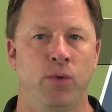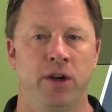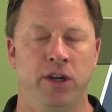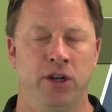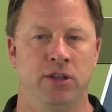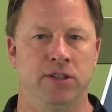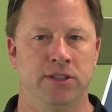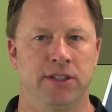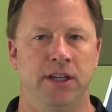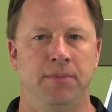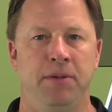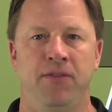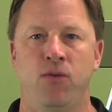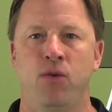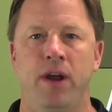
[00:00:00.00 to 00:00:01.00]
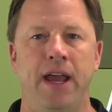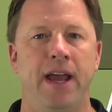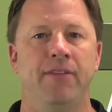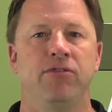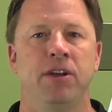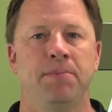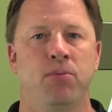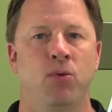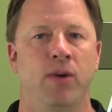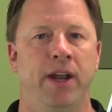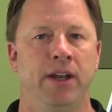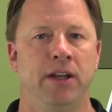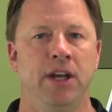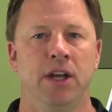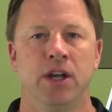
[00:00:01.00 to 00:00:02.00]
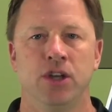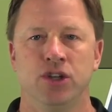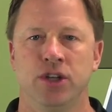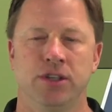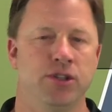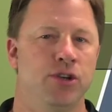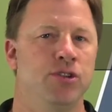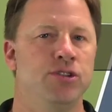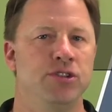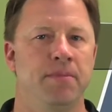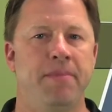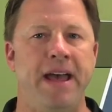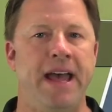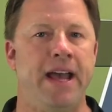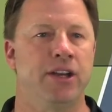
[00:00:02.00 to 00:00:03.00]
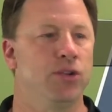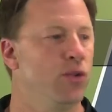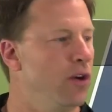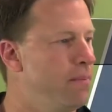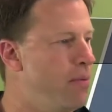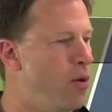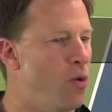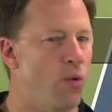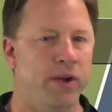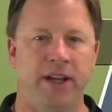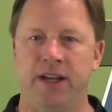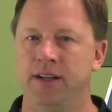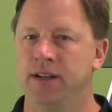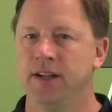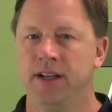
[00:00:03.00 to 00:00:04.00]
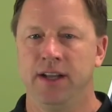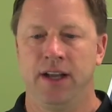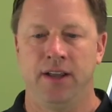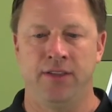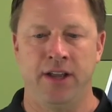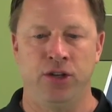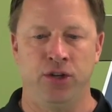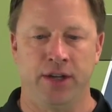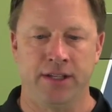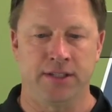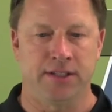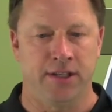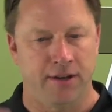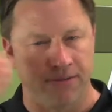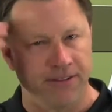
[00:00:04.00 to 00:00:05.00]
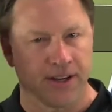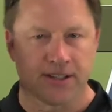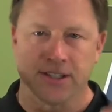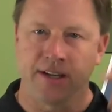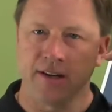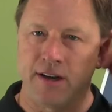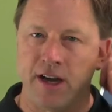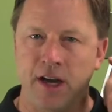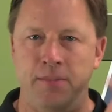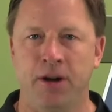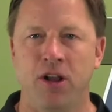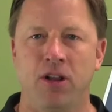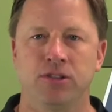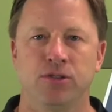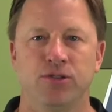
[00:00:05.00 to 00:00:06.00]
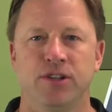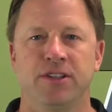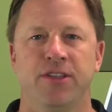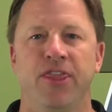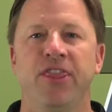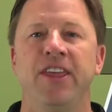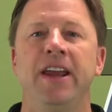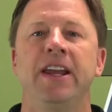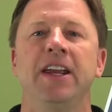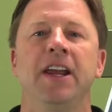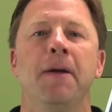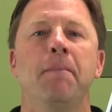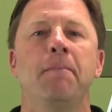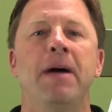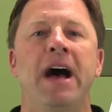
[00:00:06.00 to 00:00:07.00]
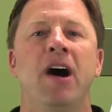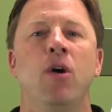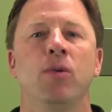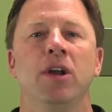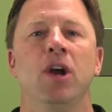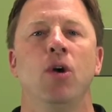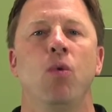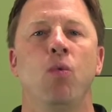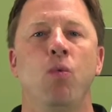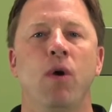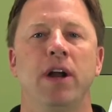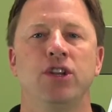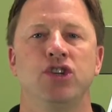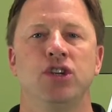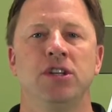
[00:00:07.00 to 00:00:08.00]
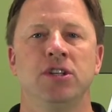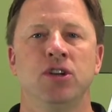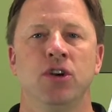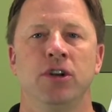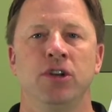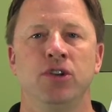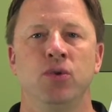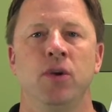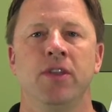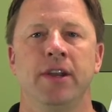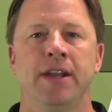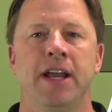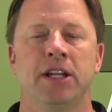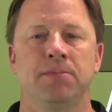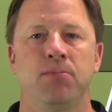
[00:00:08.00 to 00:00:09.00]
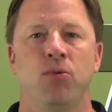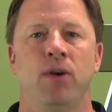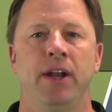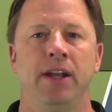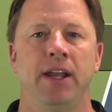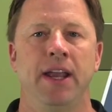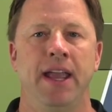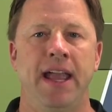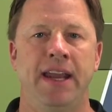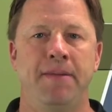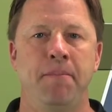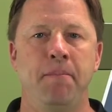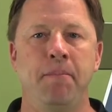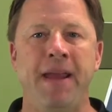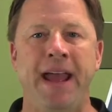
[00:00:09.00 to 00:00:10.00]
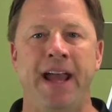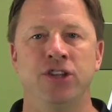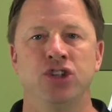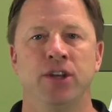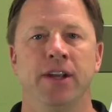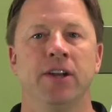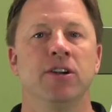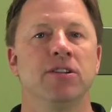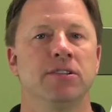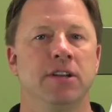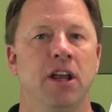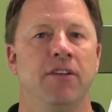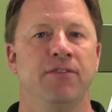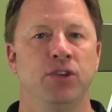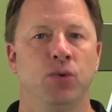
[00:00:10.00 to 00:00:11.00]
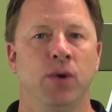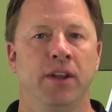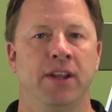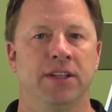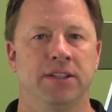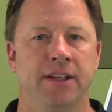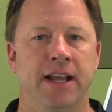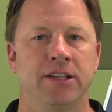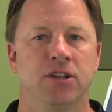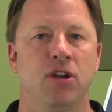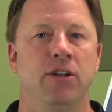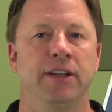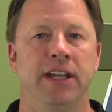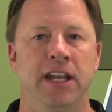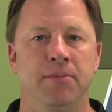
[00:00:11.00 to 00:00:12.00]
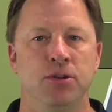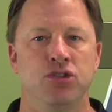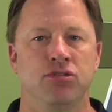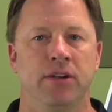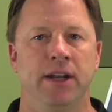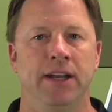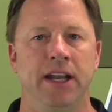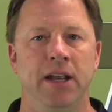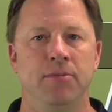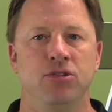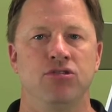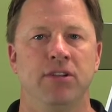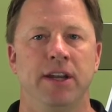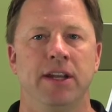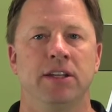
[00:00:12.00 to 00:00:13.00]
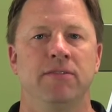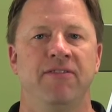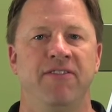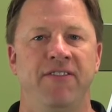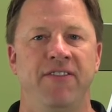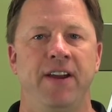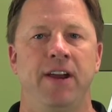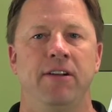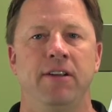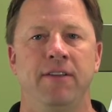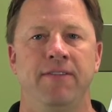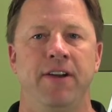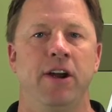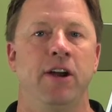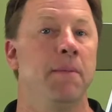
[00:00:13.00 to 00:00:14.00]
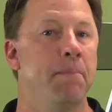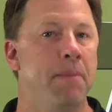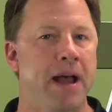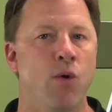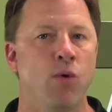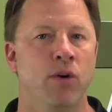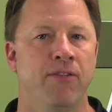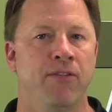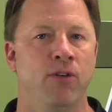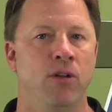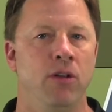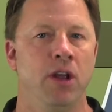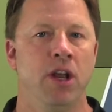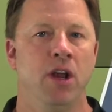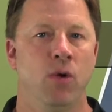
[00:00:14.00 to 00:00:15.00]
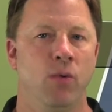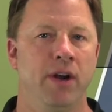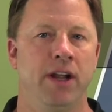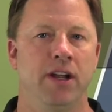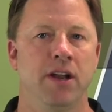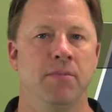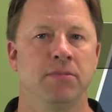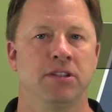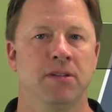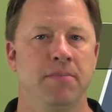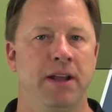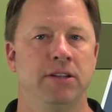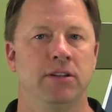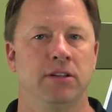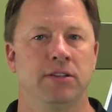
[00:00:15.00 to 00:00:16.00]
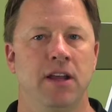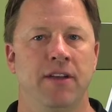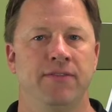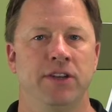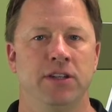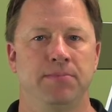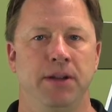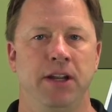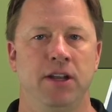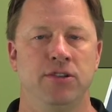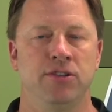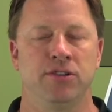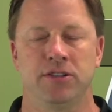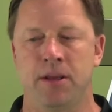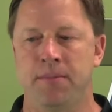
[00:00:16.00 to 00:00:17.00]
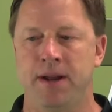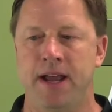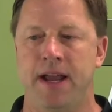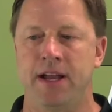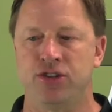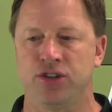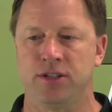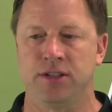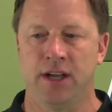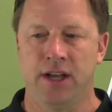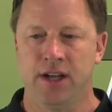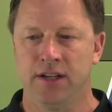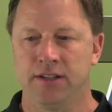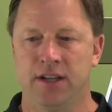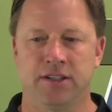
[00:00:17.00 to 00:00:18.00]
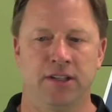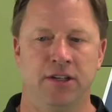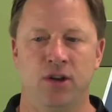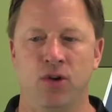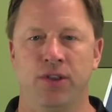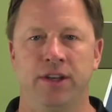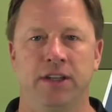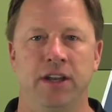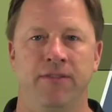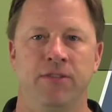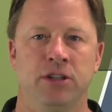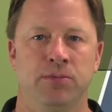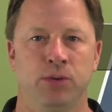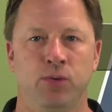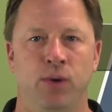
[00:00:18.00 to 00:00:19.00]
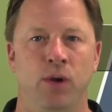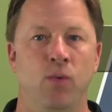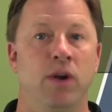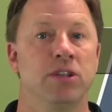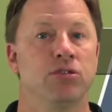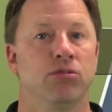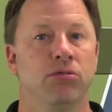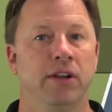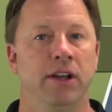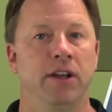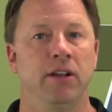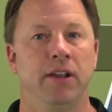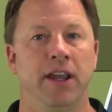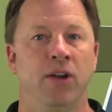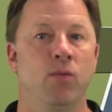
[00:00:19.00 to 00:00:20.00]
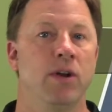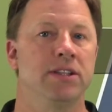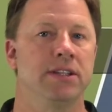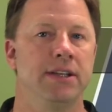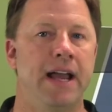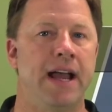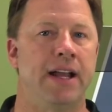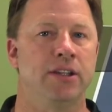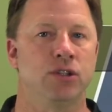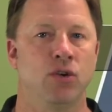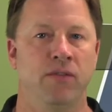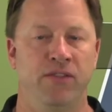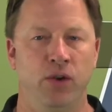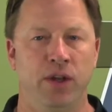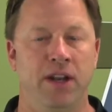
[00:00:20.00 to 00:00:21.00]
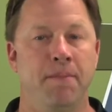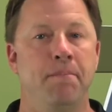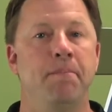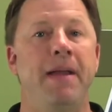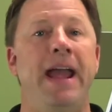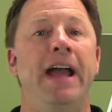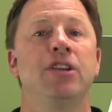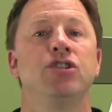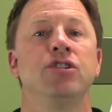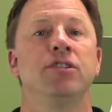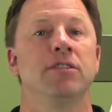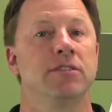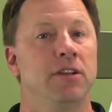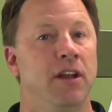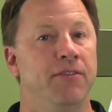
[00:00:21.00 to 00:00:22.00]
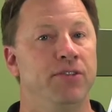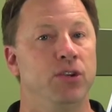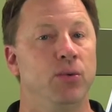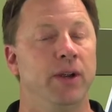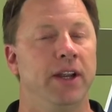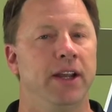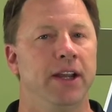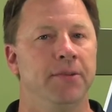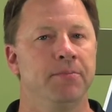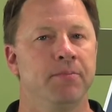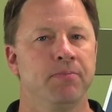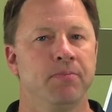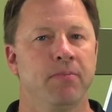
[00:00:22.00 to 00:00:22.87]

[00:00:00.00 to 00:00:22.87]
where you'll see before every point, she turns her back to her opponent, and then you can see her fixing her hair, but also just thinking about what she's going to do in the next point and imagining herself doing this. And that's called imagery. And imagery is very, very powerful when it comes to mental toughness, because your subconscious doesn't know the difference between what's real and what's not. So if you could imagine yourself doing it,